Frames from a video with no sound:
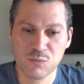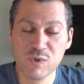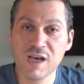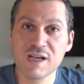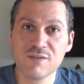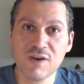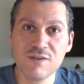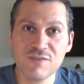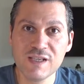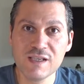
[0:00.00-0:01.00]
We are
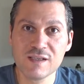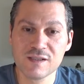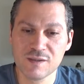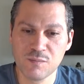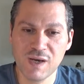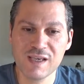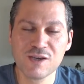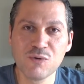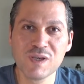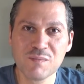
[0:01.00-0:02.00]
evolving by
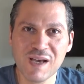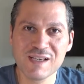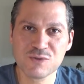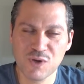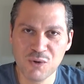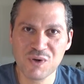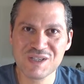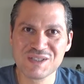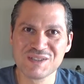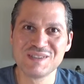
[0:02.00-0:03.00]
going back to our
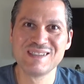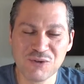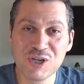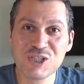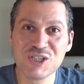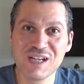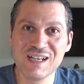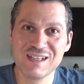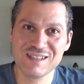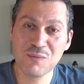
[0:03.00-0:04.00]
original